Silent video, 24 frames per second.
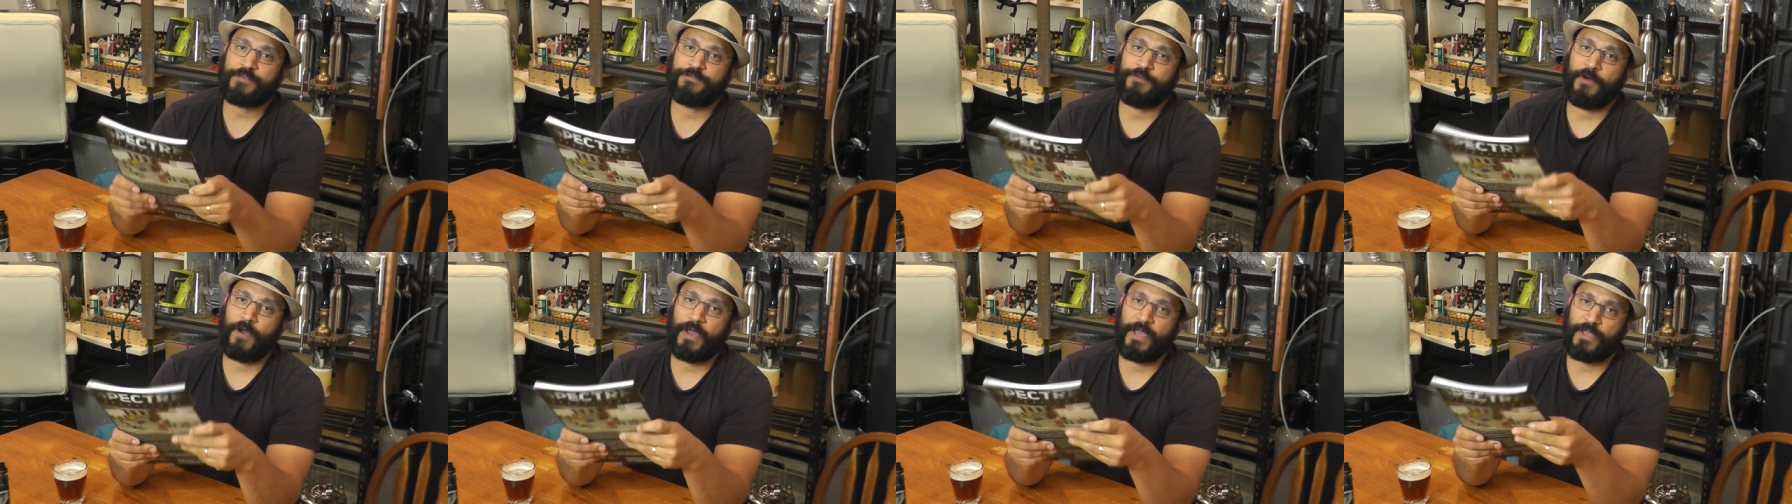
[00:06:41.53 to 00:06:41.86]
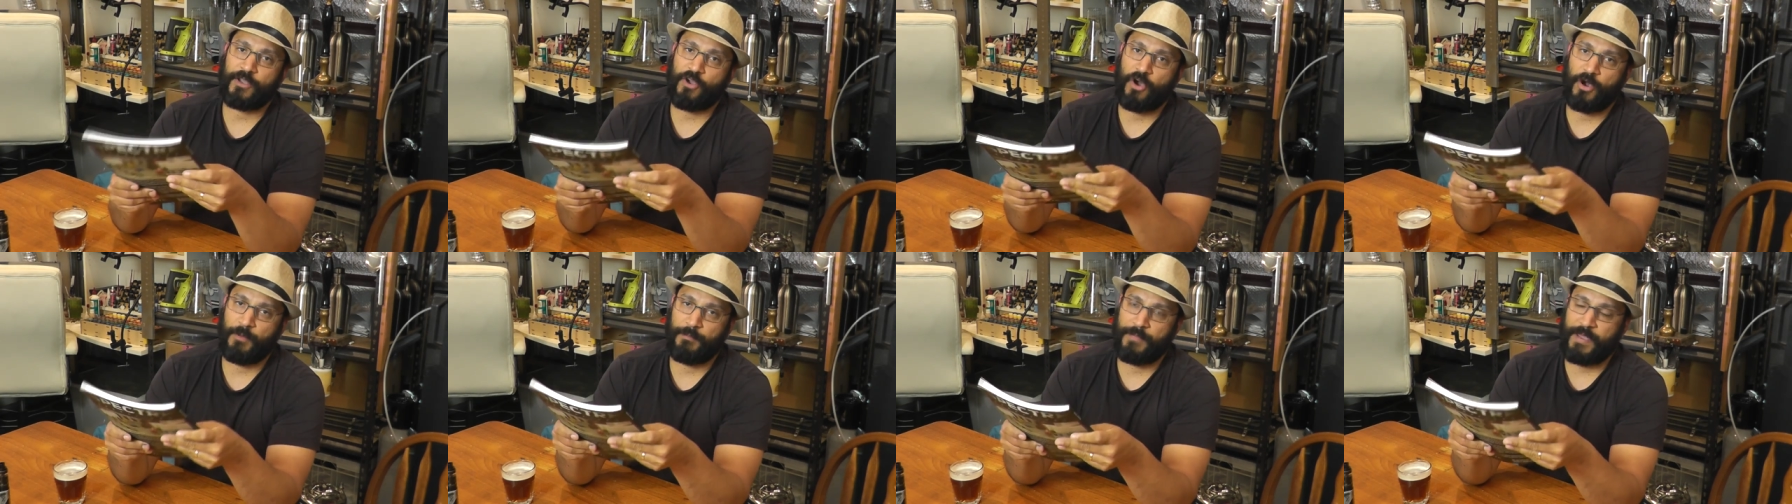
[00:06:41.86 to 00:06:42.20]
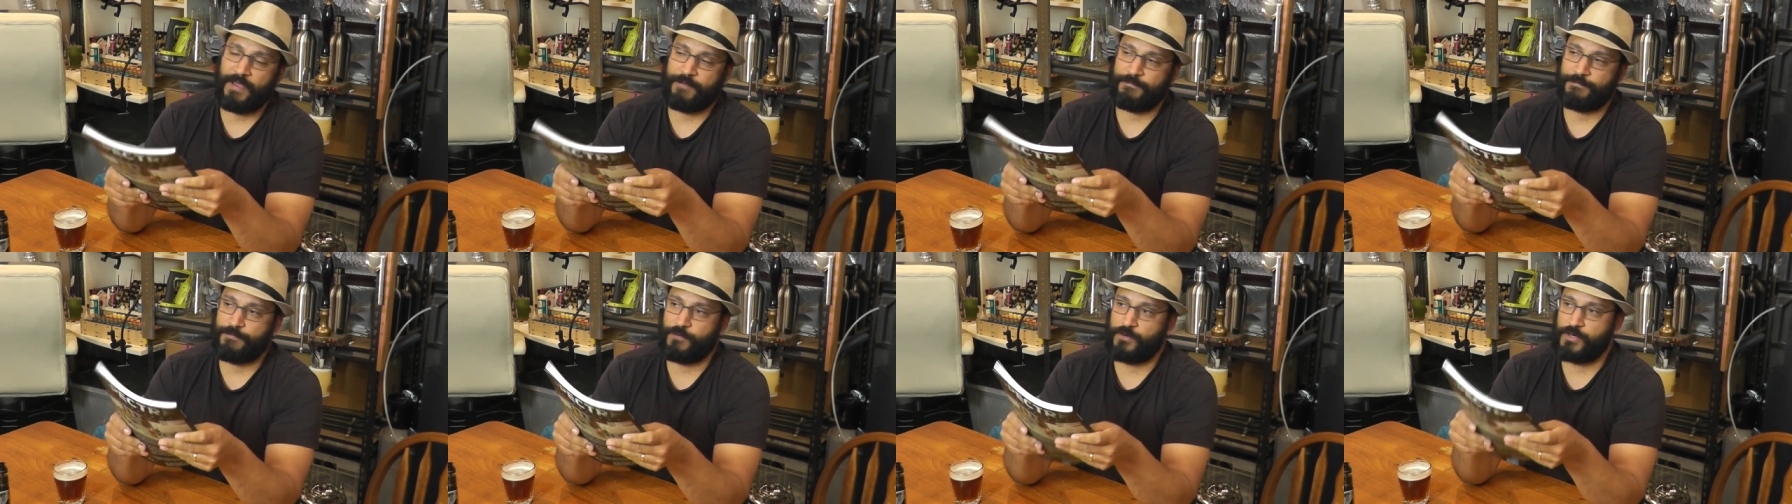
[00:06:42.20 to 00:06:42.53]
fire
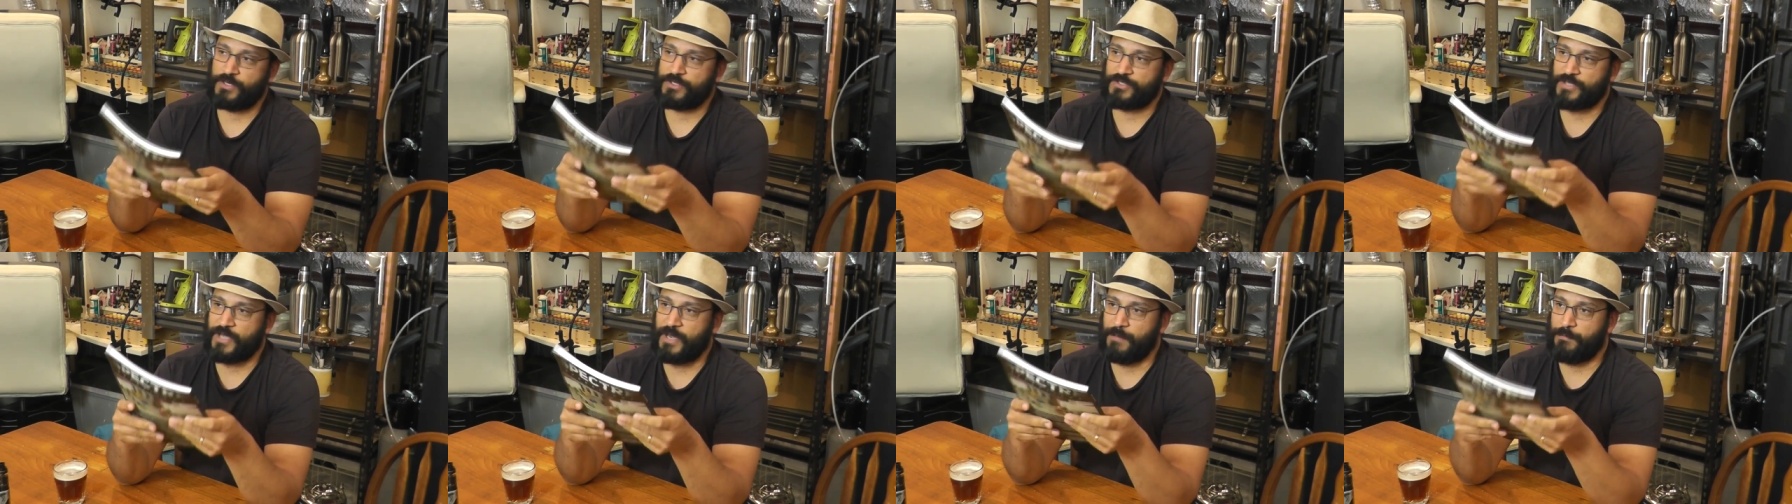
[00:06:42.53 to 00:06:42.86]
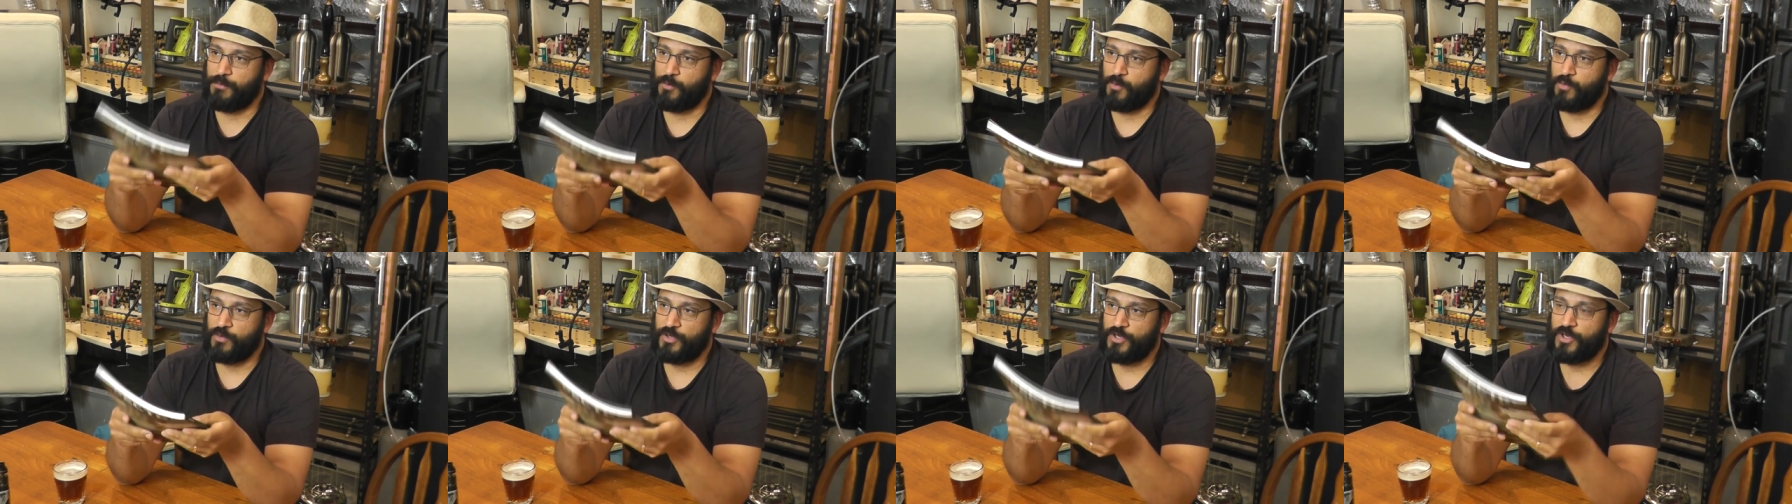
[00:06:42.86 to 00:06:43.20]
combat, for example.